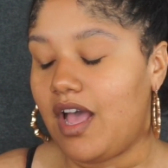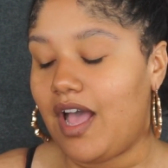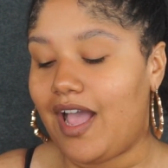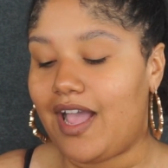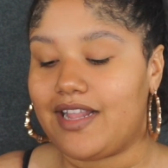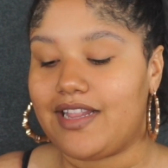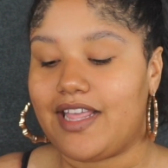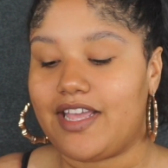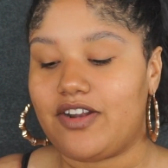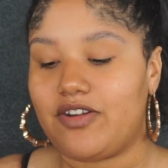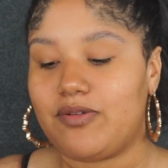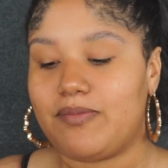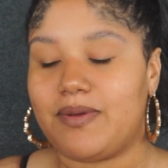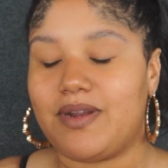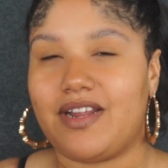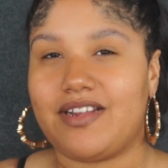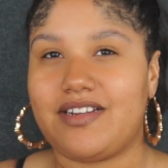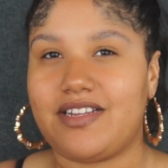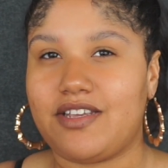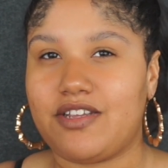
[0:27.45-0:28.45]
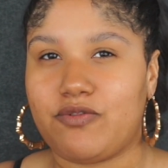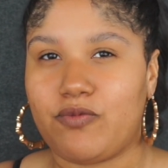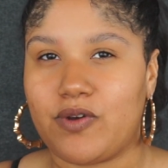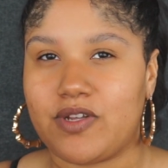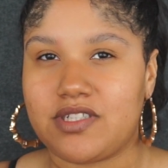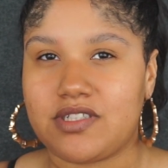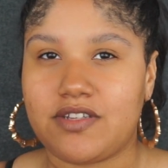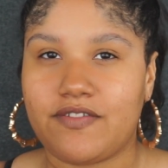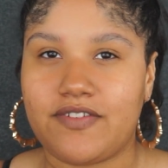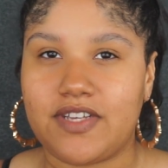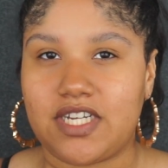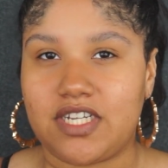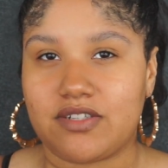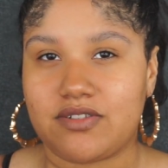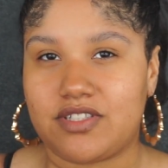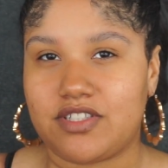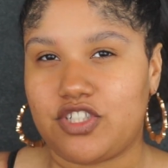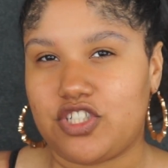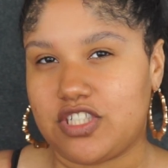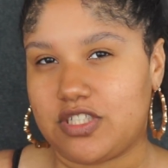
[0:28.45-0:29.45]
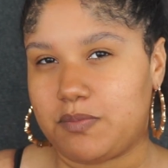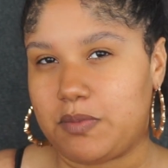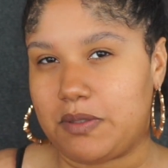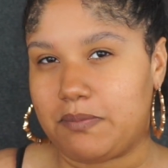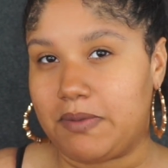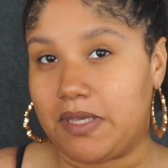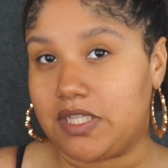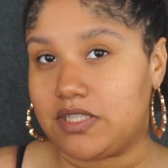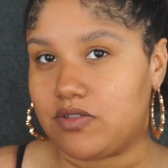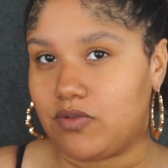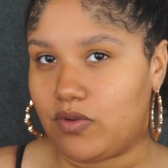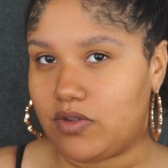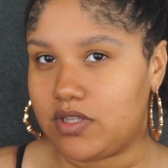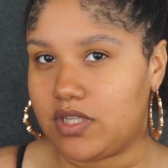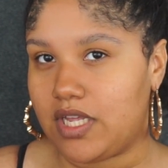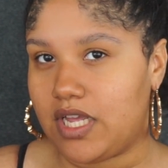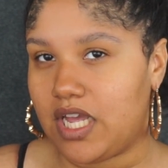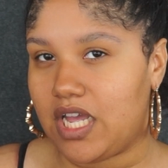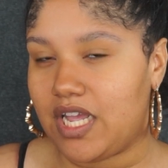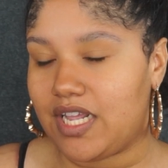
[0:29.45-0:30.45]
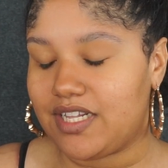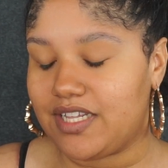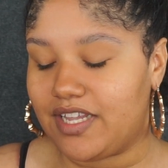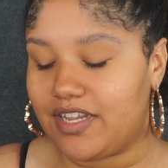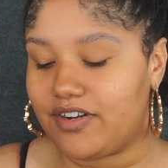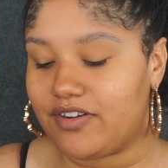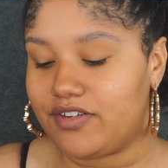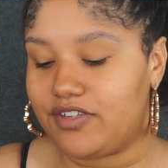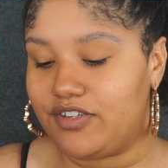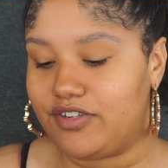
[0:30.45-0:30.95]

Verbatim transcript: highlighter, but I didn't want the video to just be based on that highlighter.